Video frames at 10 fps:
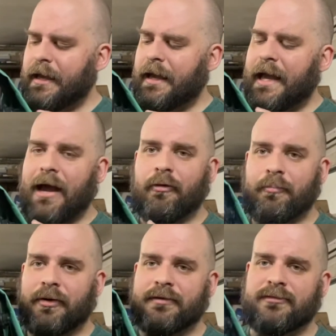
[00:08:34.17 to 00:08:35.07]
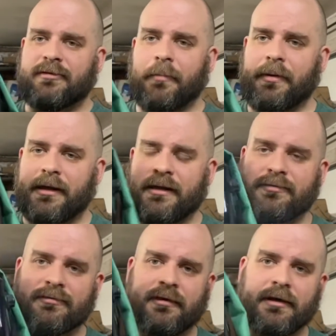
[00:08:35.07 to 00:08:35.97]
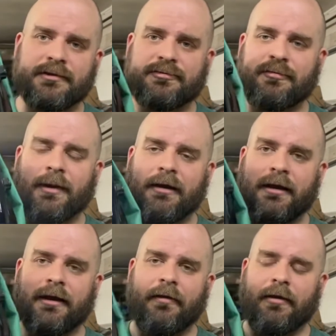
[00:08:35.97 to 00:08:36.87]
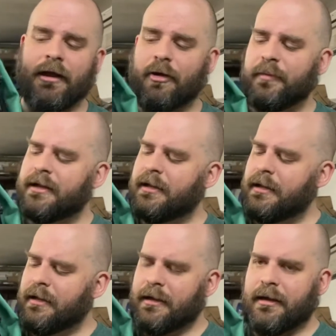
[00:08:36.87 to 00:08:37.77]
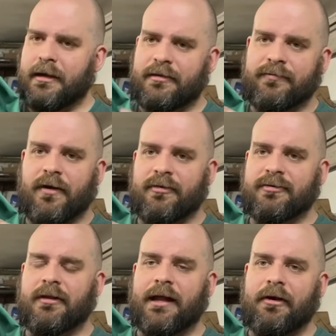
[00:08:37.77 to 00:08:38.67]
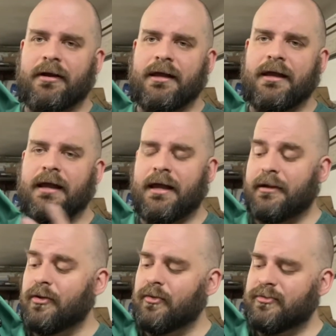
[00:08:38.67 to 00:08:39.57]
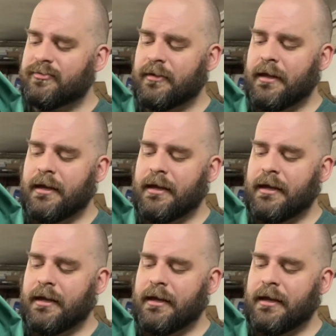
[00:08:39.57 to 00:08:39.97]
I would put this up against just about any other helmet as far as clarity and use.